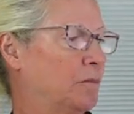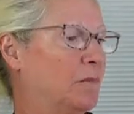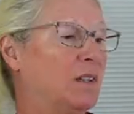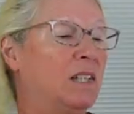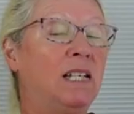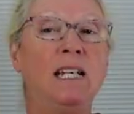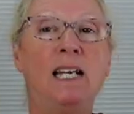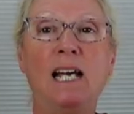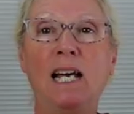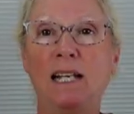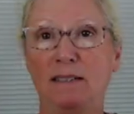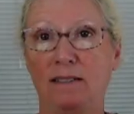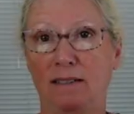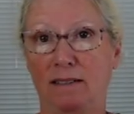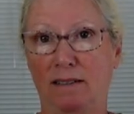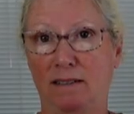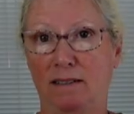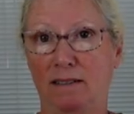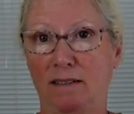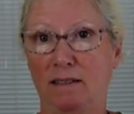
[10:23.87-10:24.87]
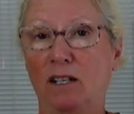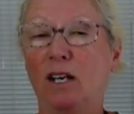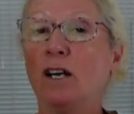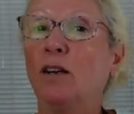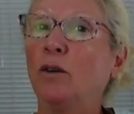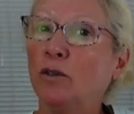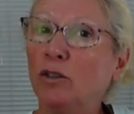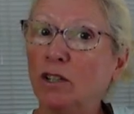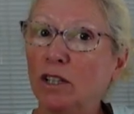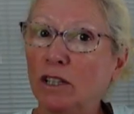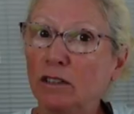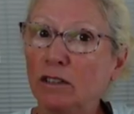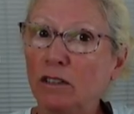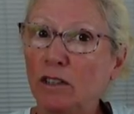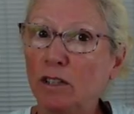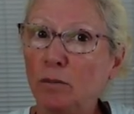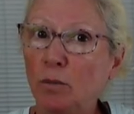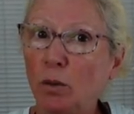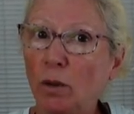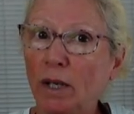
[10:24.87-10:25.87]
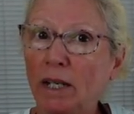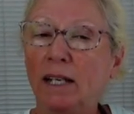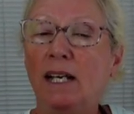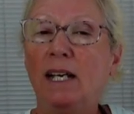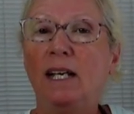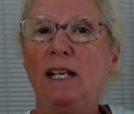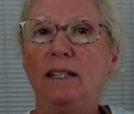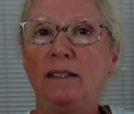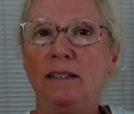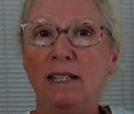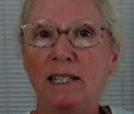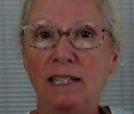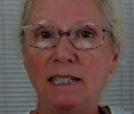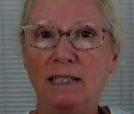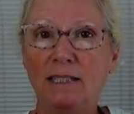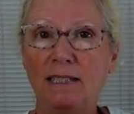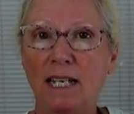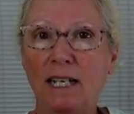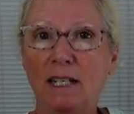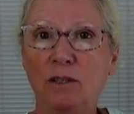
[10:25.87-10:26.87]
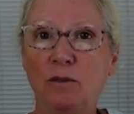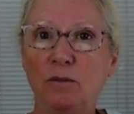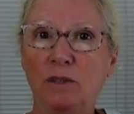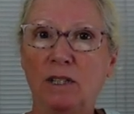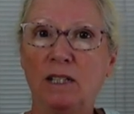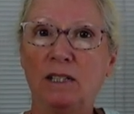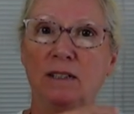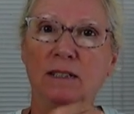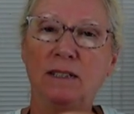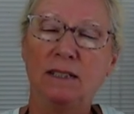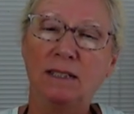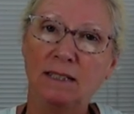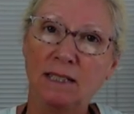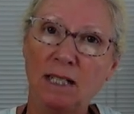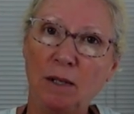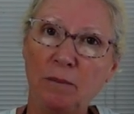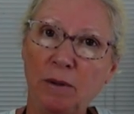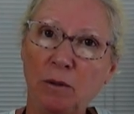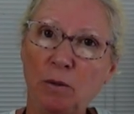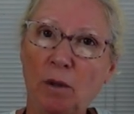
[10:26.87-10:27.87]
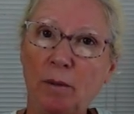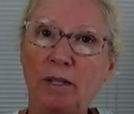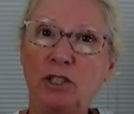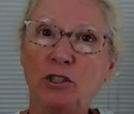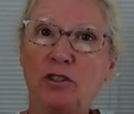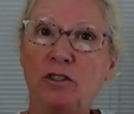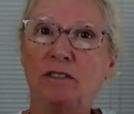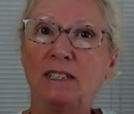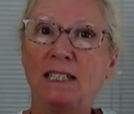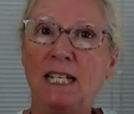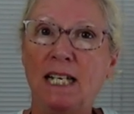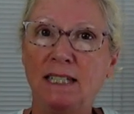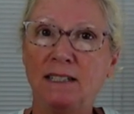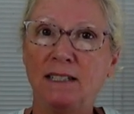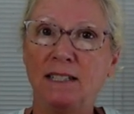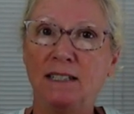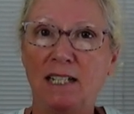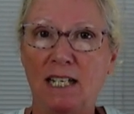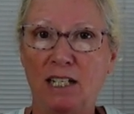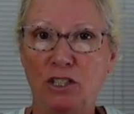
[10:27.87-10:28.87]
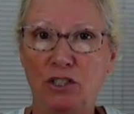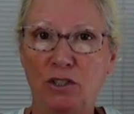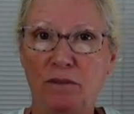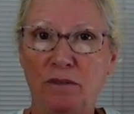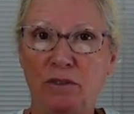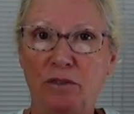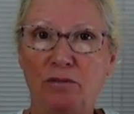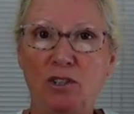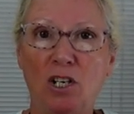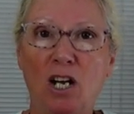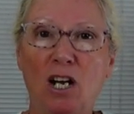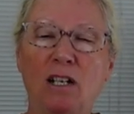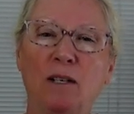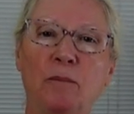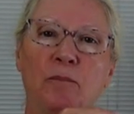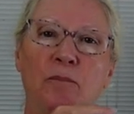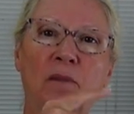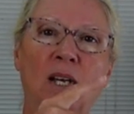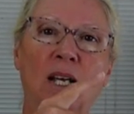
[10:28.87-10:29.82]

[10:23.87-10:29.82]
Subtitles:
Yes. Oh, good point. Nikki's saying the slumping, we want to make sure it retains the texture of the frog.